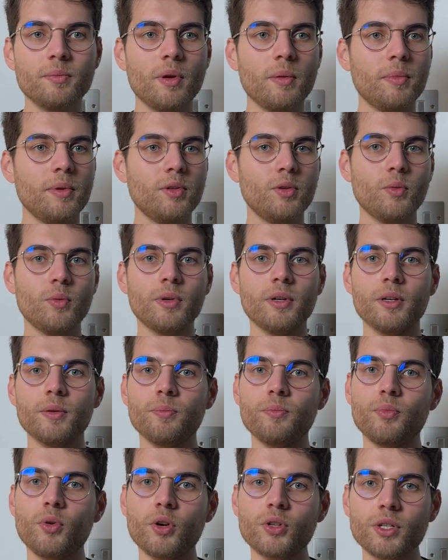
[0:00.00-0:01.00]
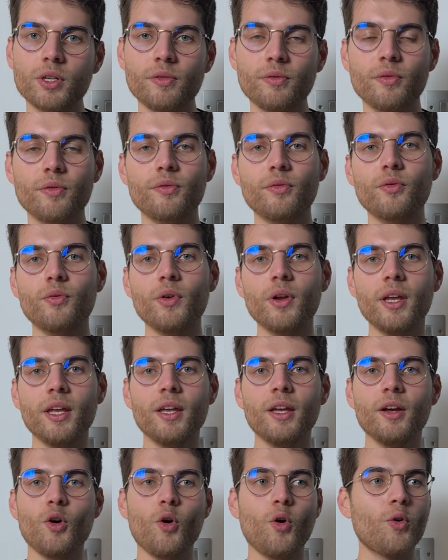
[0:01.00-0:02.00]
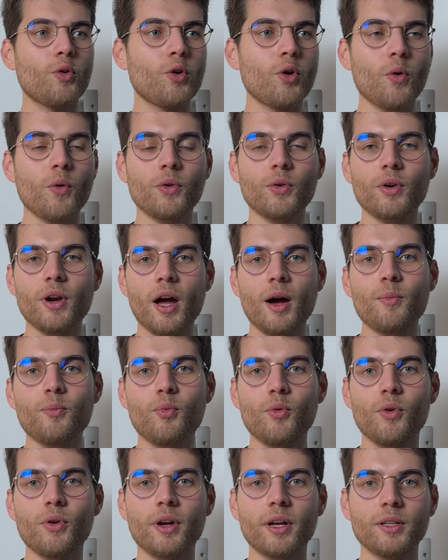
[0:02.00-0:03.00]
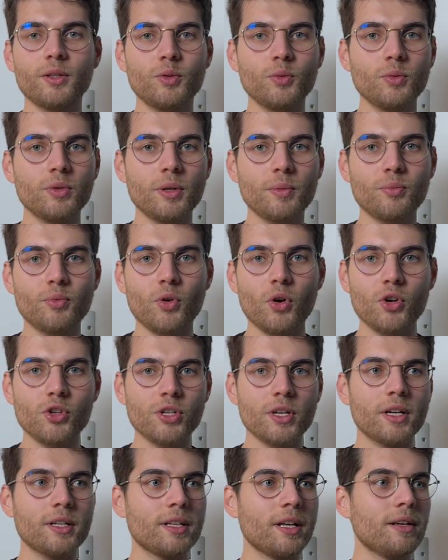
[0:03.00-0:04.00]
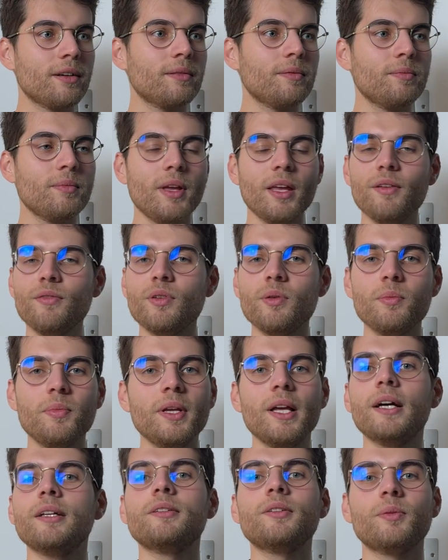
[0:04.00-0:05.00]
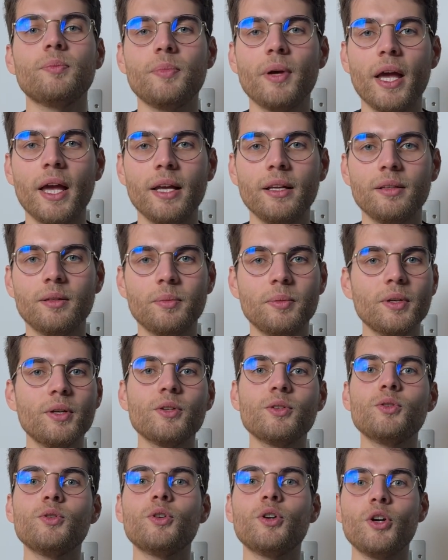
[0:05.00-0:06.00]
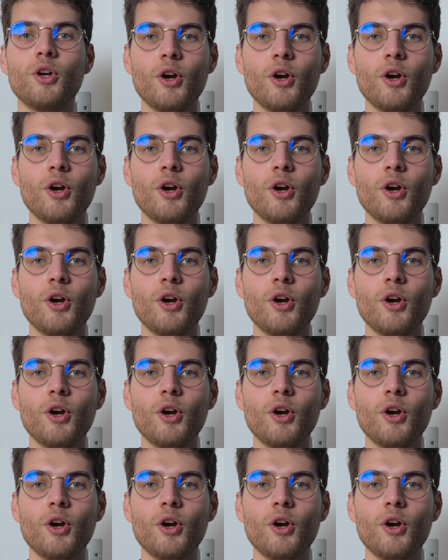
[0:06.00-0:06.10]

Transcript: maybe doing a project for free, or going on Upwork and doing a project and even be underpaid because you're